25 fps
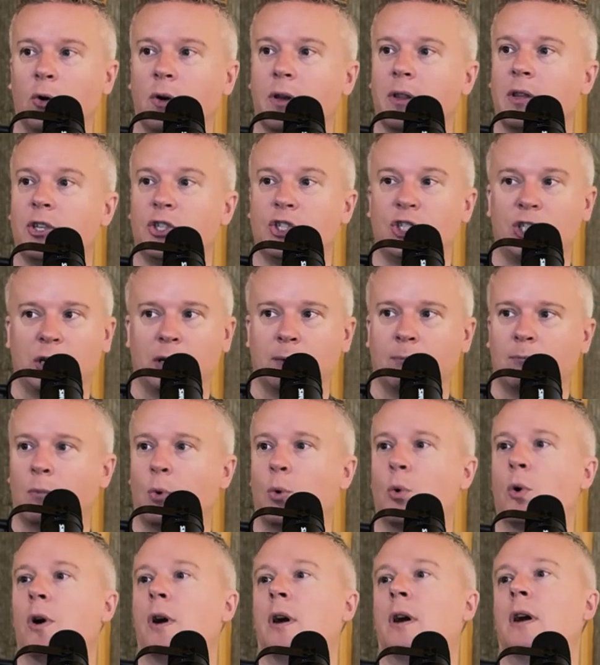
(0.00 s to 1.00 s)
to the gym
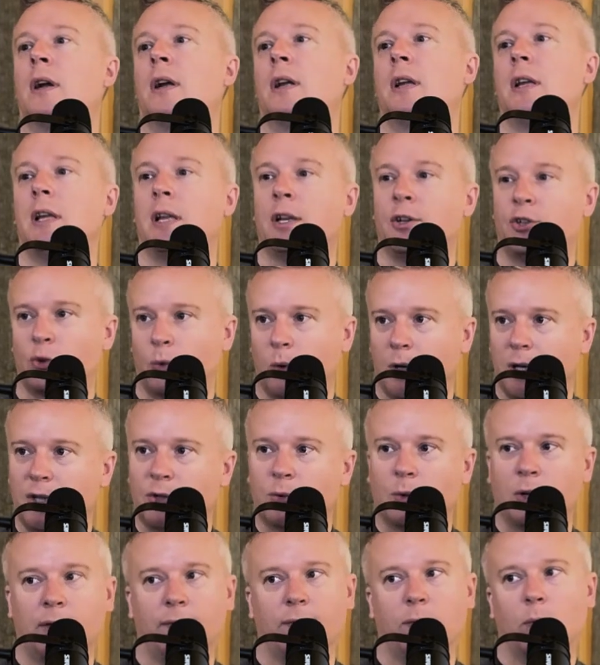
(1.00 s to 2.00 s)
more in
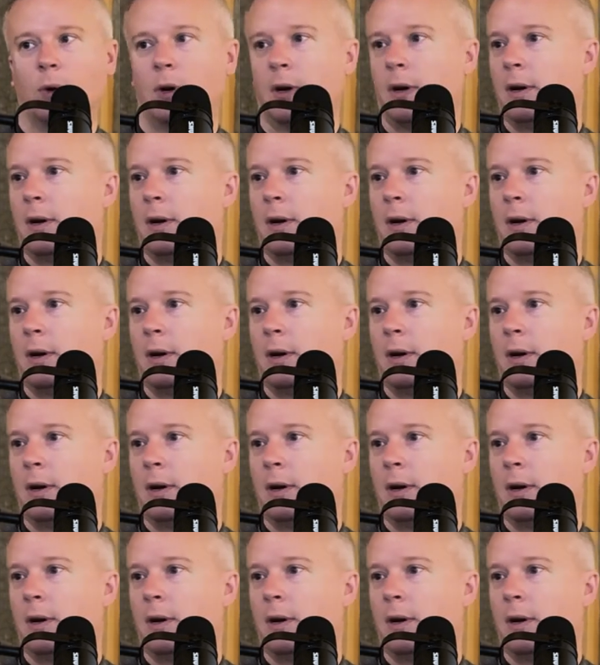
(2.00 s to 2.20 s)
2024.